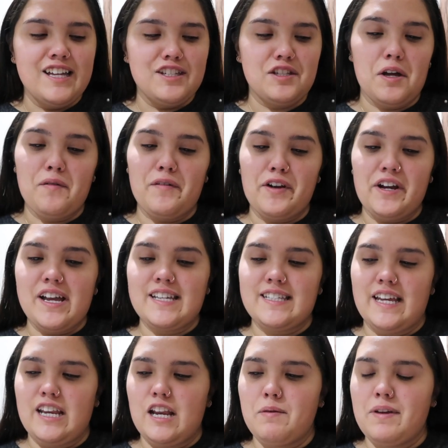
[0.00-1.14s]
So I'm very
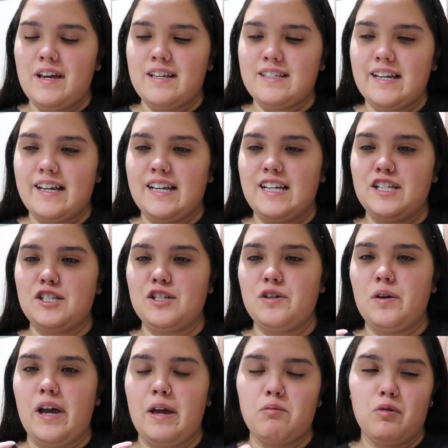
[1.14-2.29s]
excited because I get to
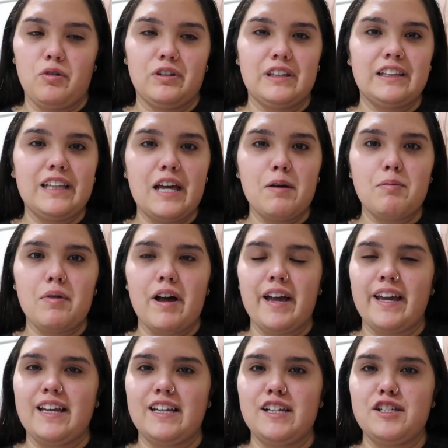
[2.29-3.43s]
do a bold lip, I
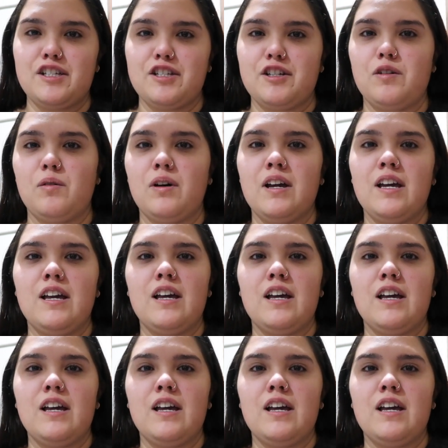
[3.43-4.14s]
get to do